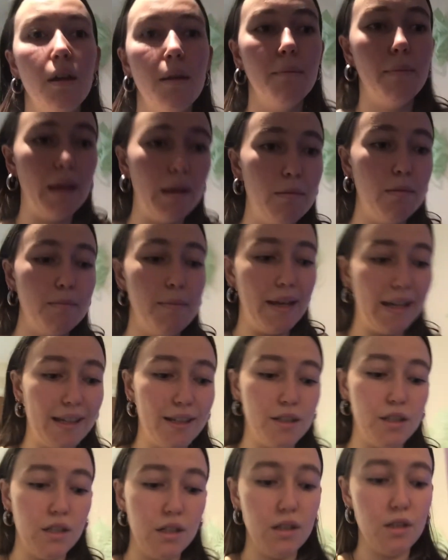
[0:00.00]
Maybe make a
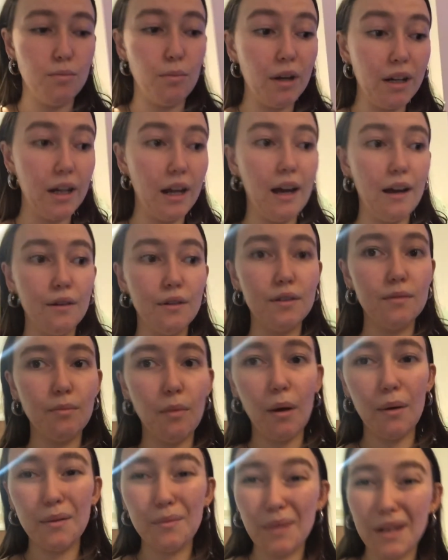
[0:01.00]
gingerbread house,
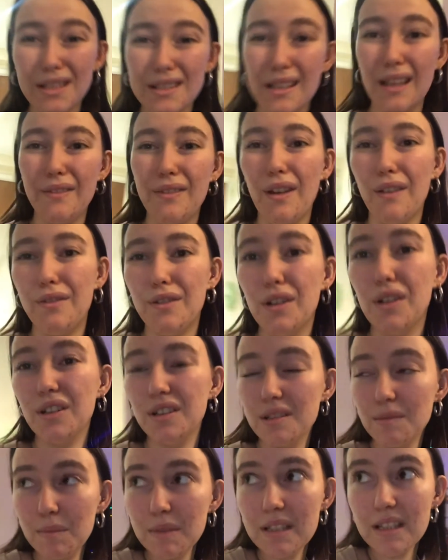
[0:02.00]
but we might save that for
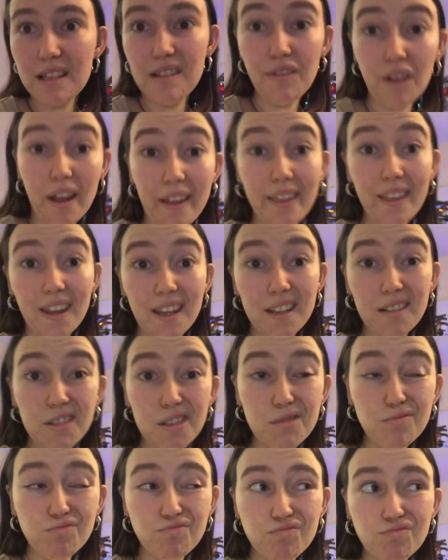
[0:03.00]
Christmas Eve, I
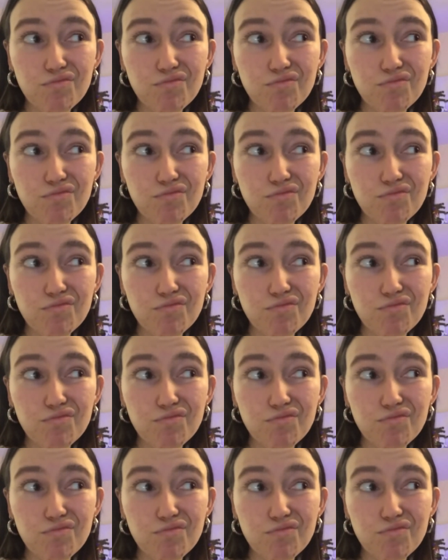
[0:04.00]
think.